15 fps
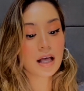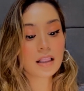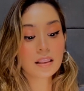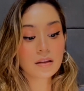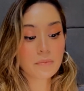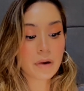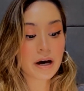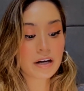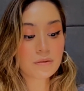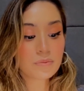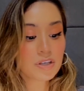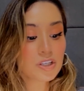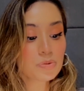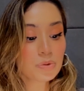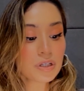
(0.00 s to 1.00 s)

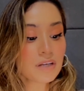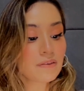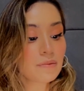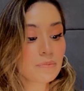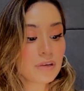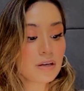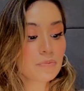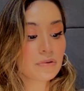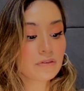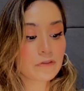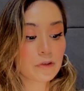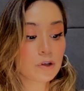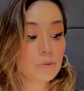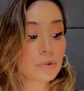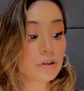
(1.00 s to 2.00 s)
lobotomies were even being
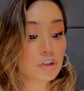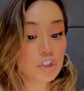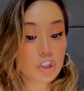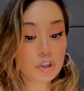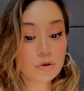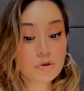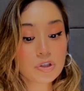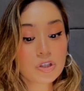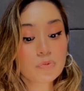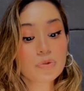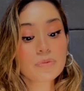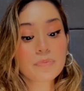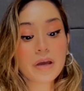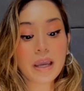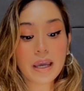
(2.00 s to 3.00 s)
performed on children
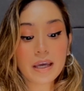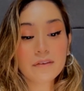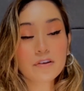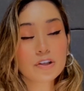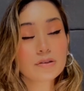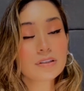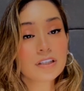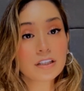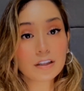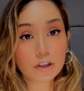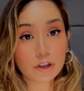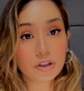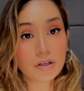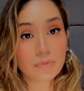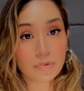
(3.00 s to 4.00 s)
with behavioral and
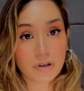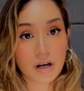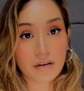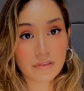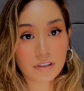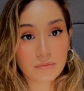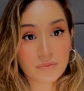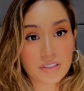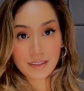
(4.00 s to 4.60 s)
learning problems.